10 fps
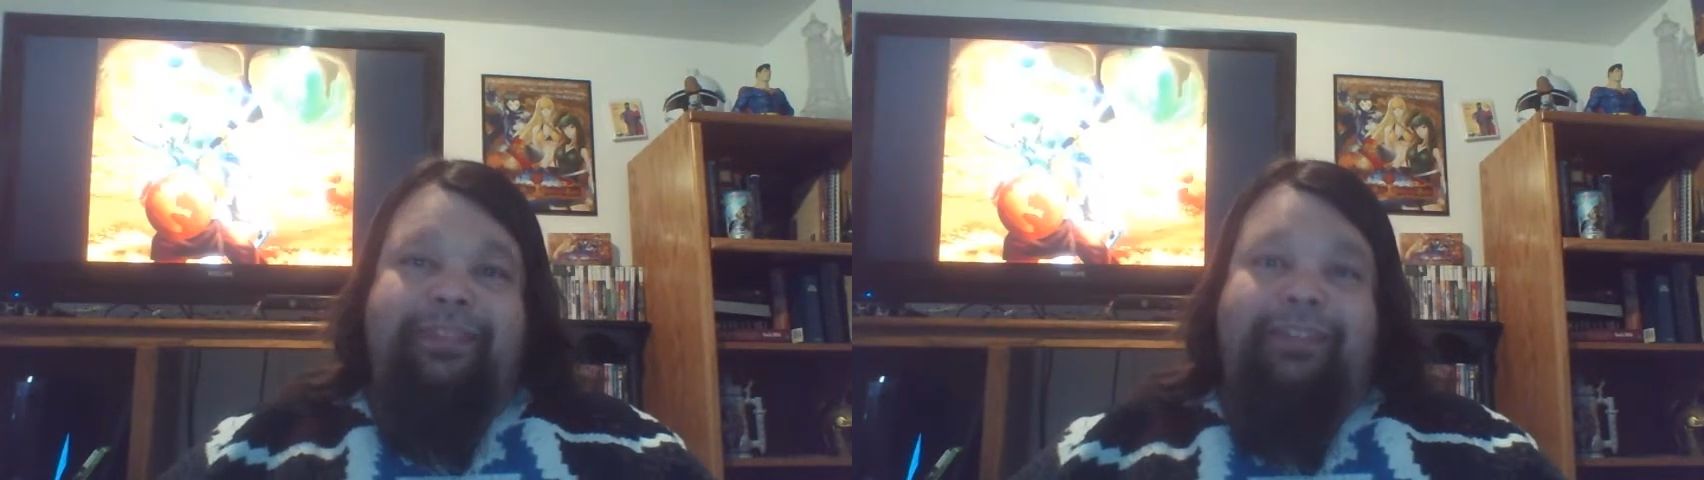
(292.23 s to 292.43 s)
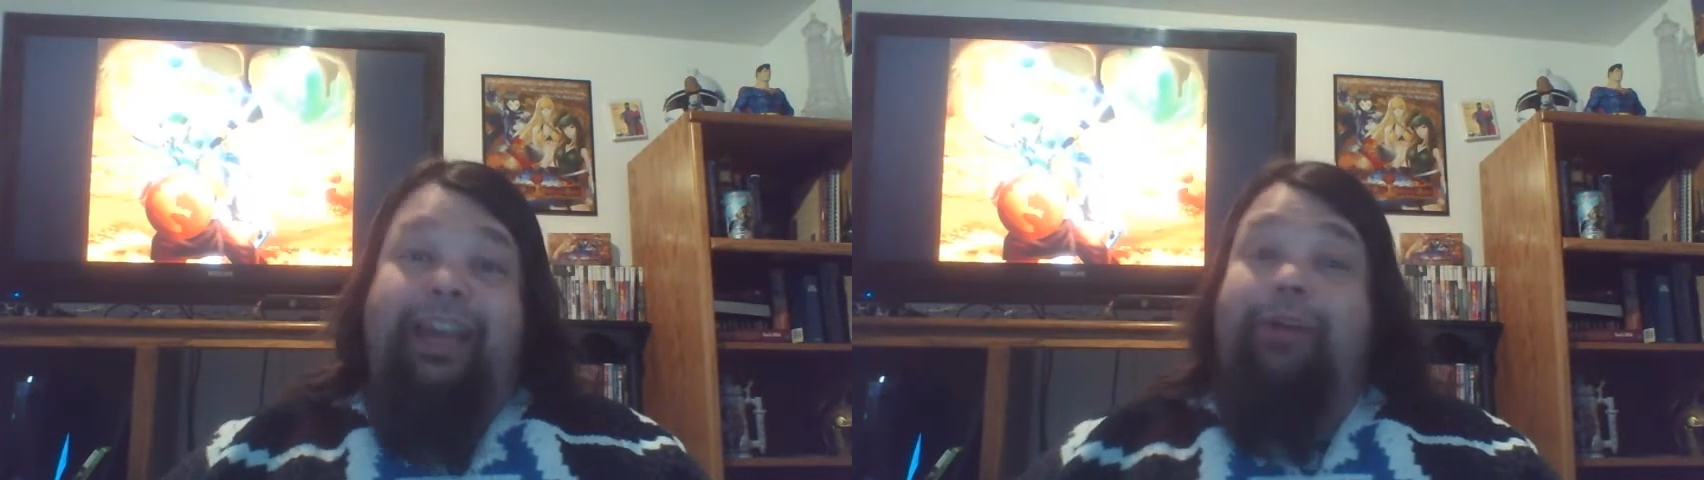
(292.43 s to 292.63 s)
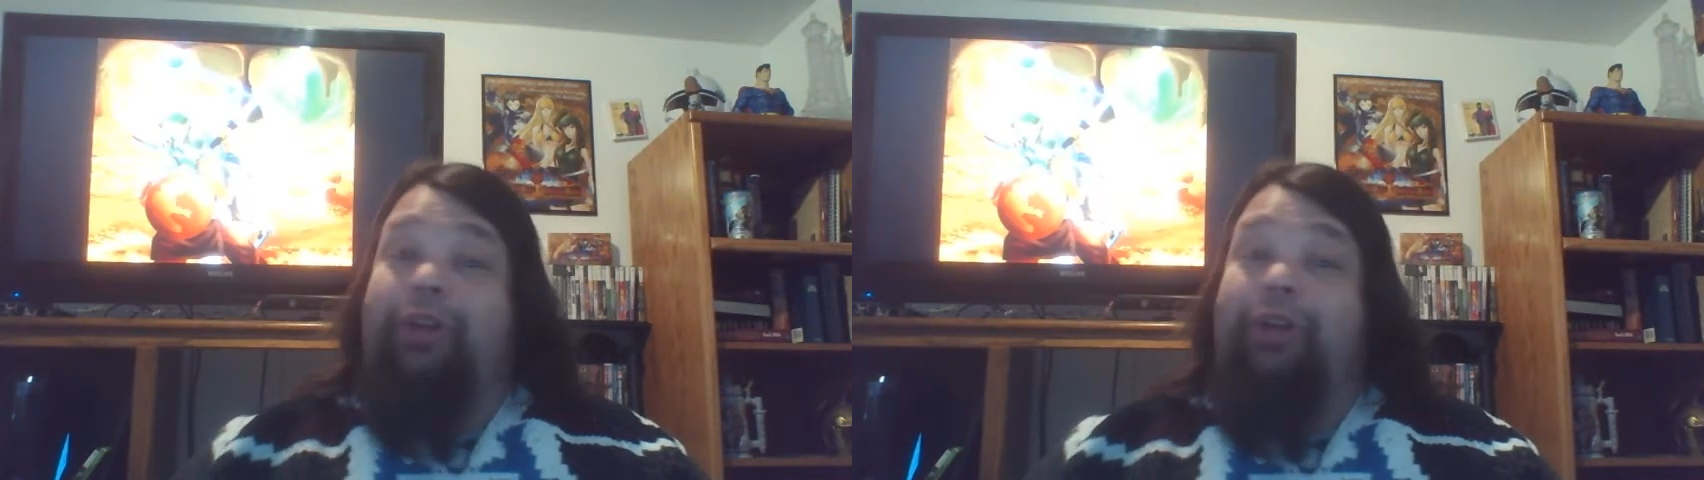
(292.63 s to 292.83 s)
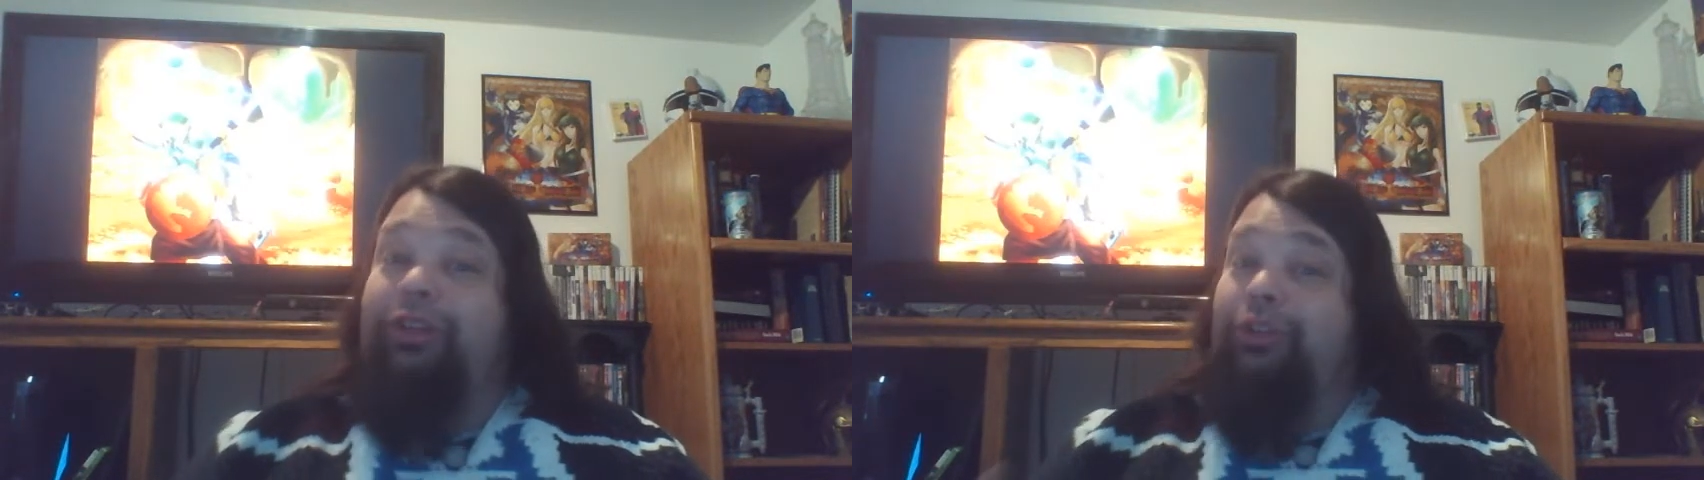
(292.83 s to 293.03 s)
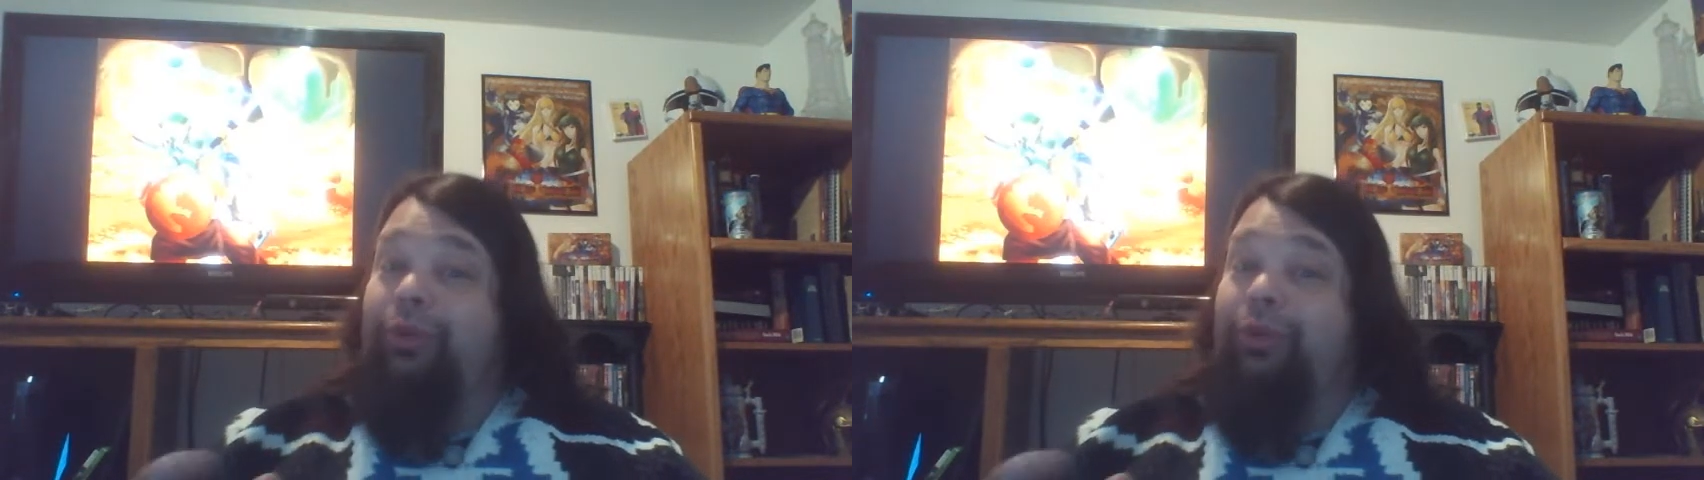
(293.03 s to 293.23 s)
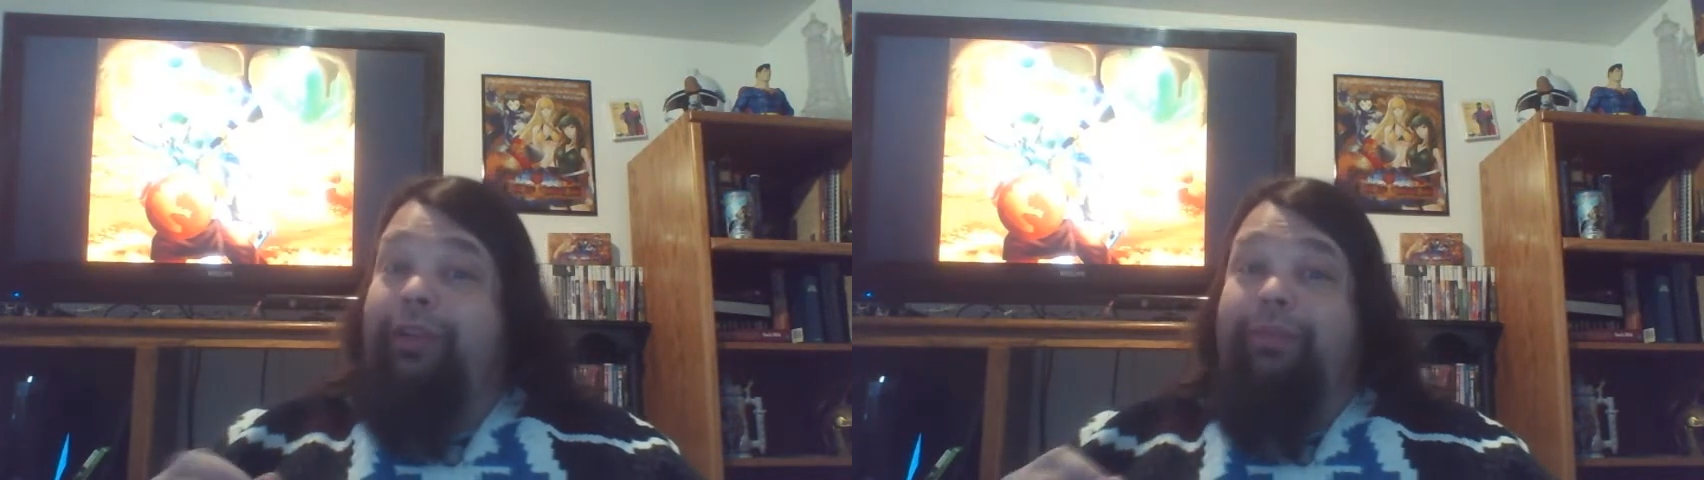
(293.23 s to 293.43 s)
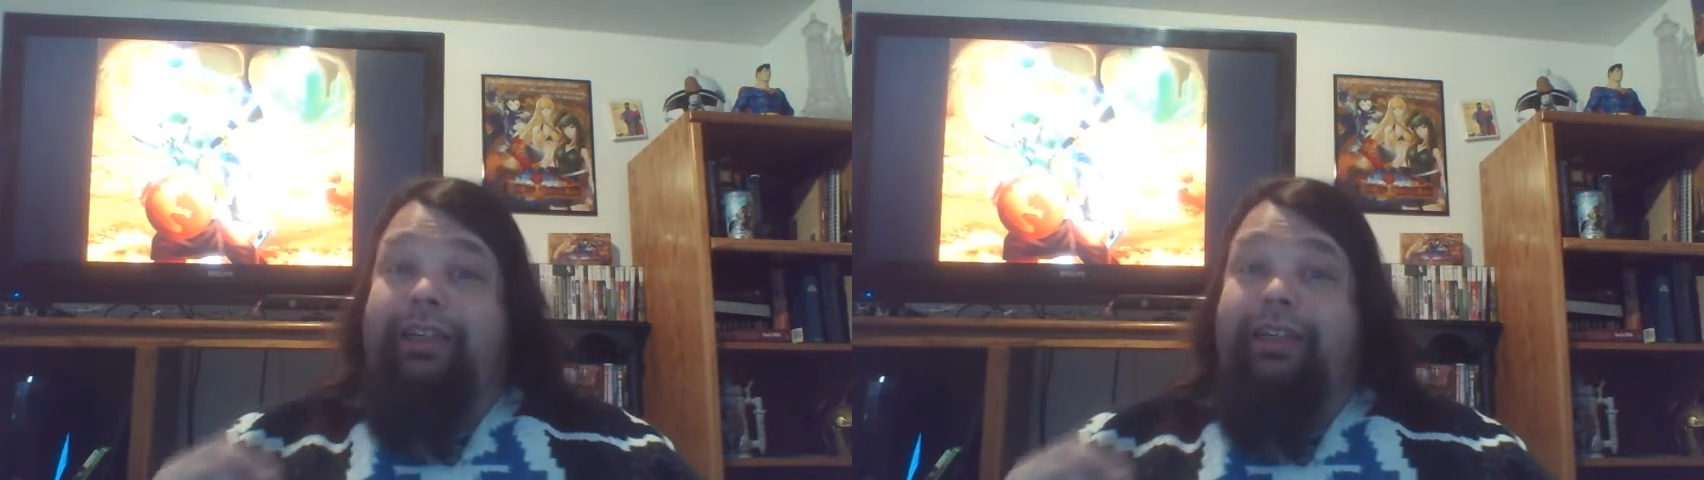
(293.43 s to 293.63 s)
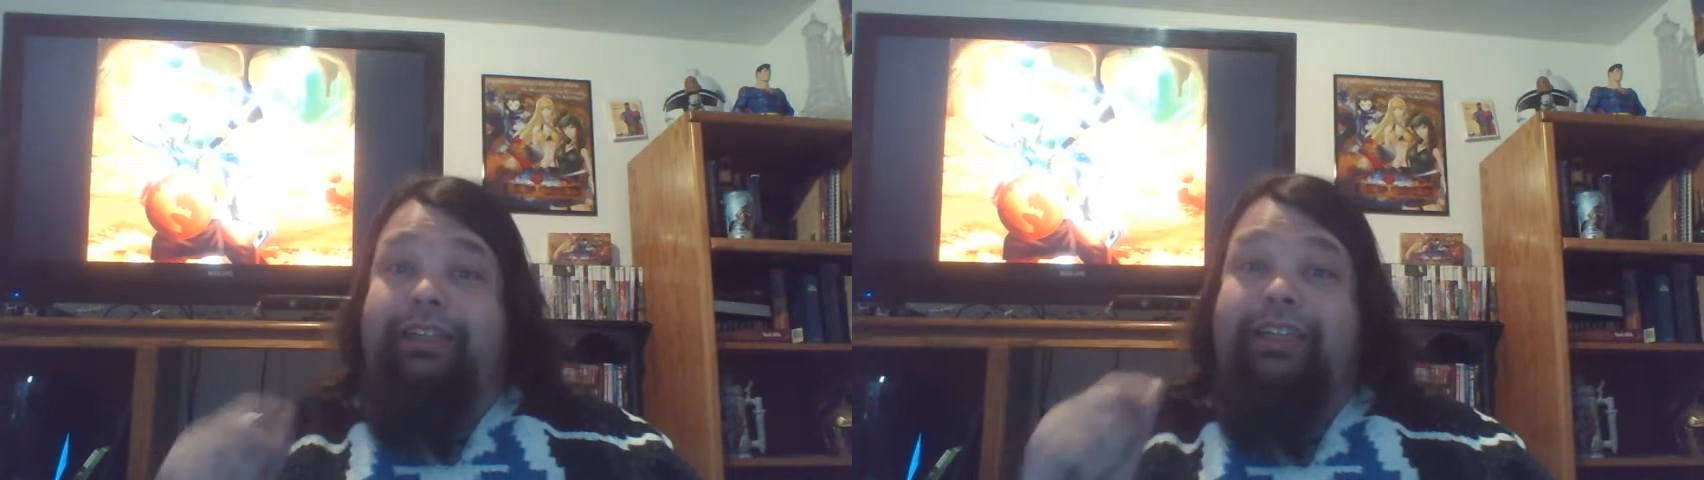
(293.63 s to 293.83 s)
I would also
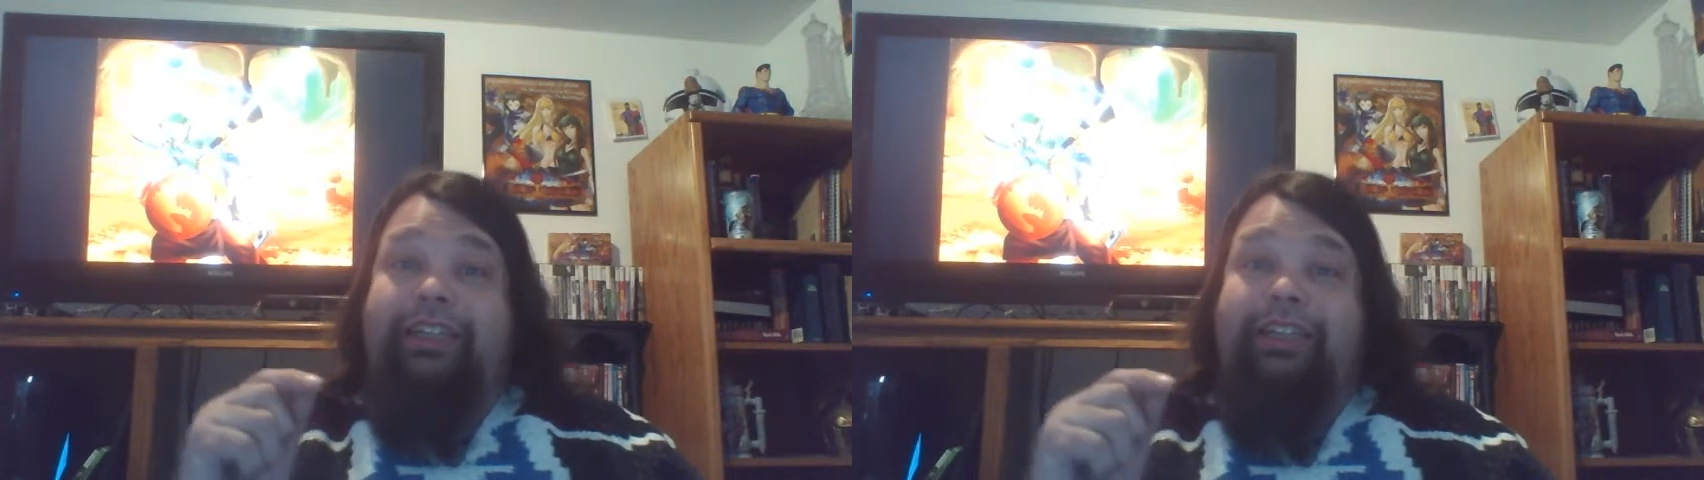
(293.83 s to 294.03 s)
recommend